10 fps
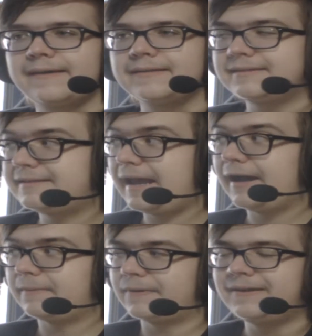
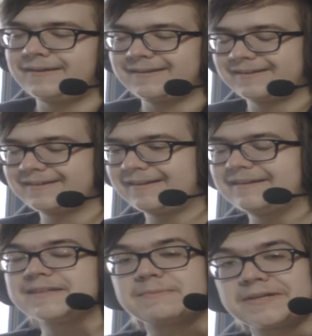damn,
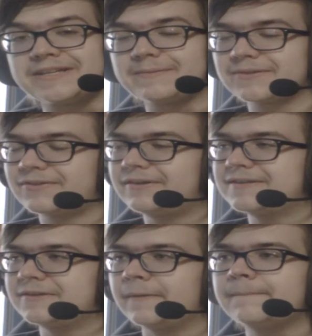especially episode
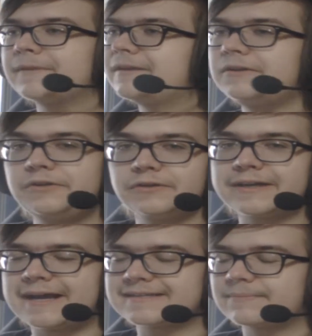32, good
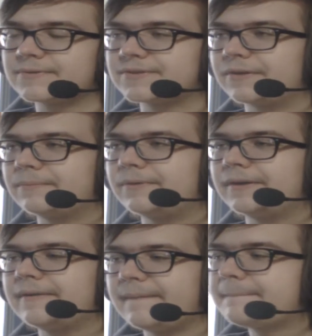ass episode. But
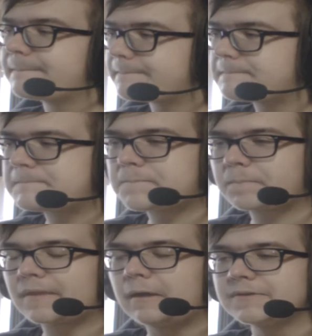
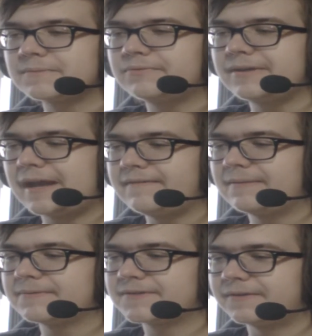it was a pretty heavy
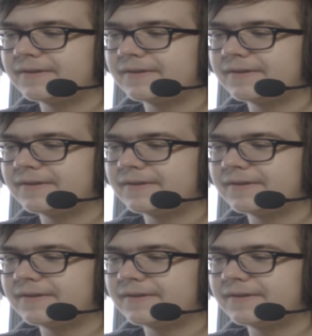episode.